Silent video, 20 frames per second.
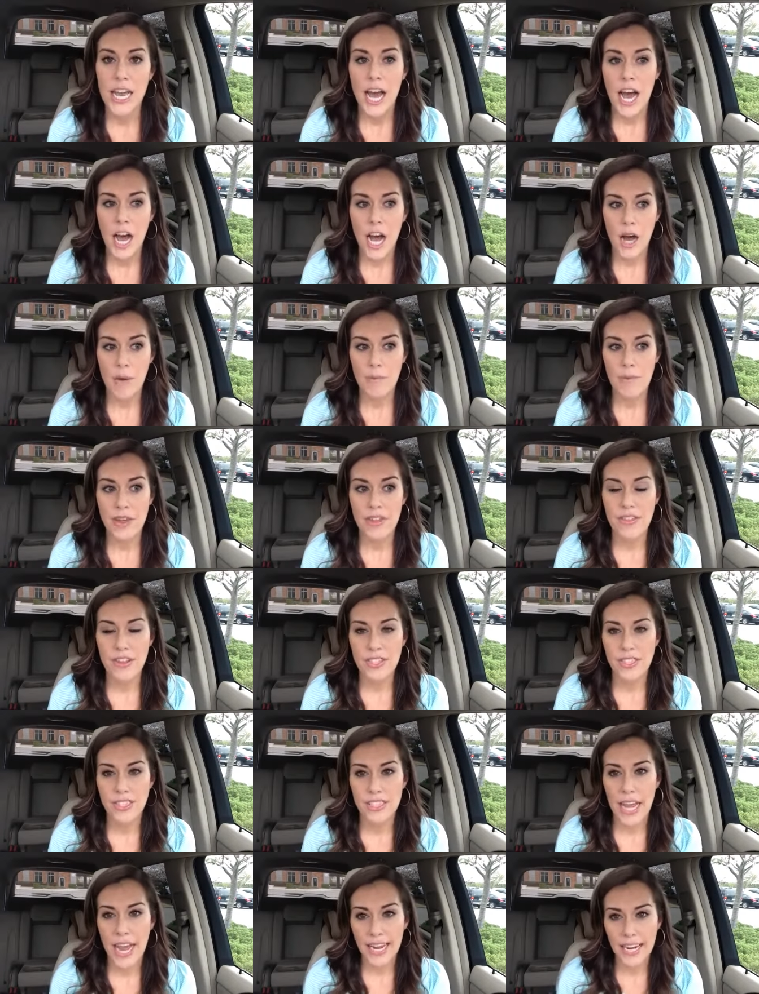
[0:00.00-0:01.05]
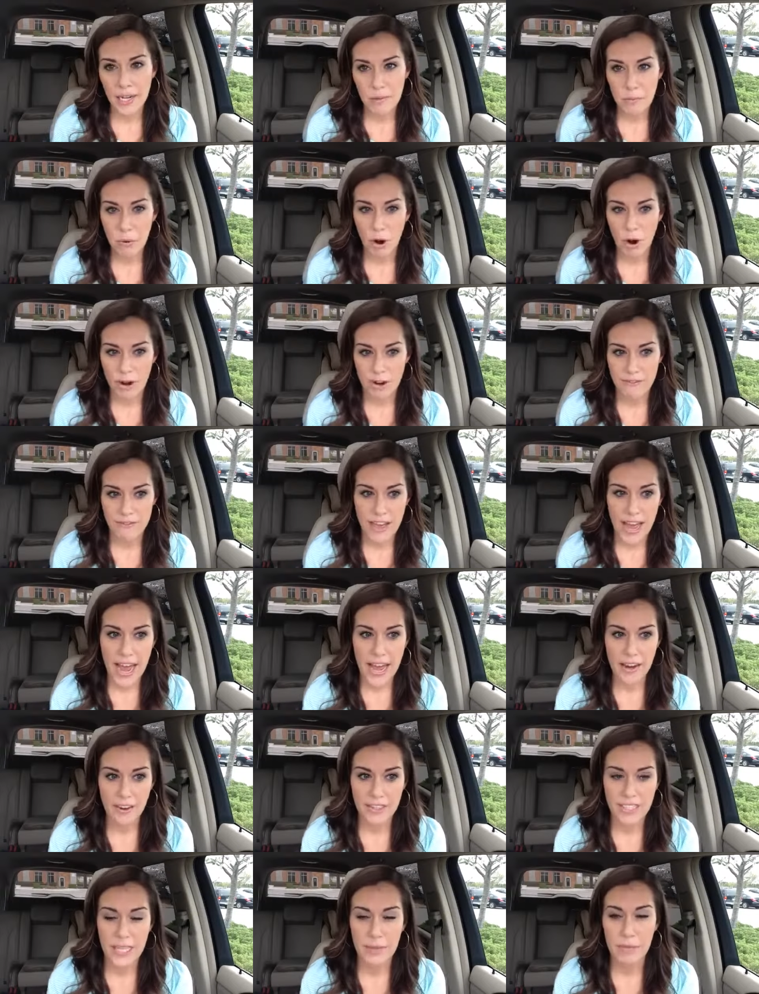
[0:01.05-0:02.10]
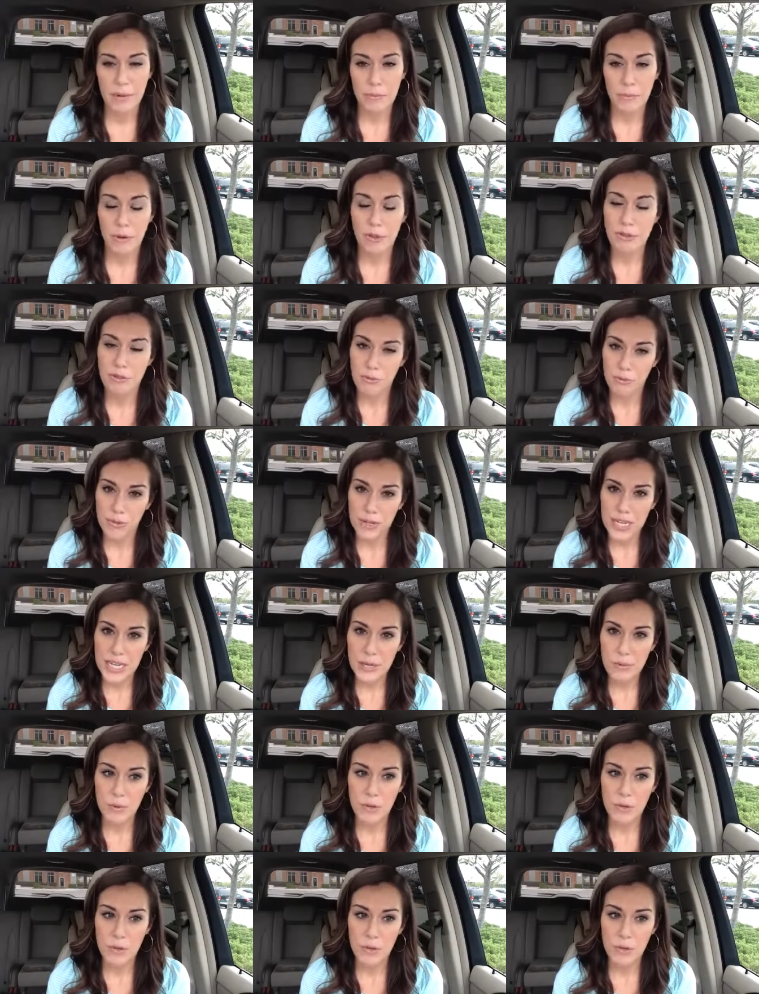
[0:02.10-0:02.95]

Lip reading: And the second part of that, tip number 3,